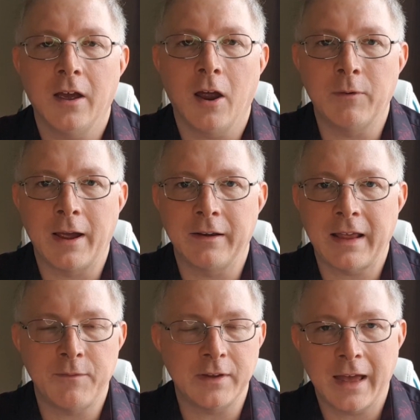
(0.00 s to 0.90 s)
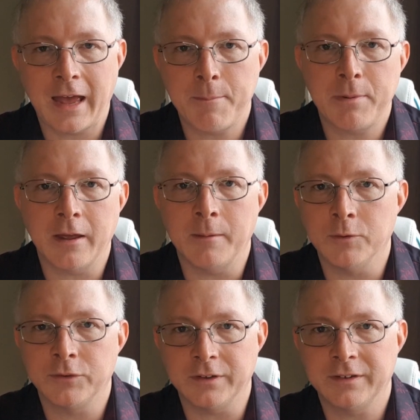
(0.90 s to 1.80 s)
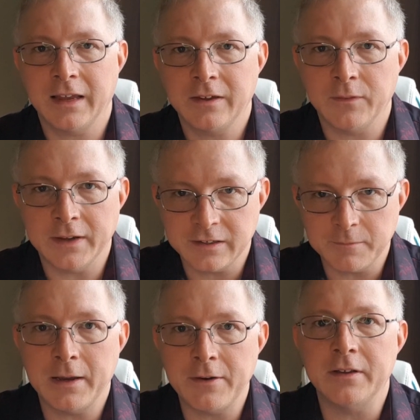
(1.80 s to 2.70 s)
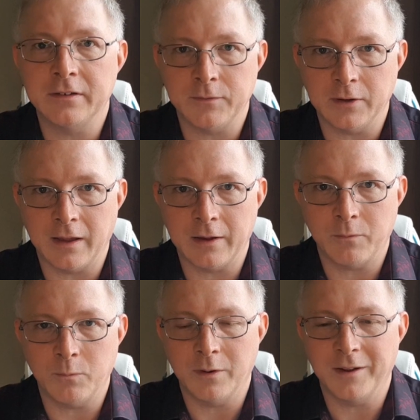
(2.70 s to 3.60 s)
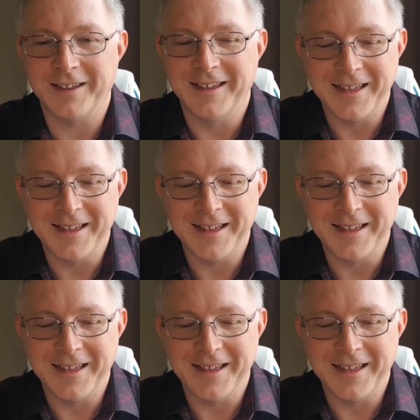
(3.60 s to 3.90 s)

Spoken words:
around having a happier and more successful experience of your life and work,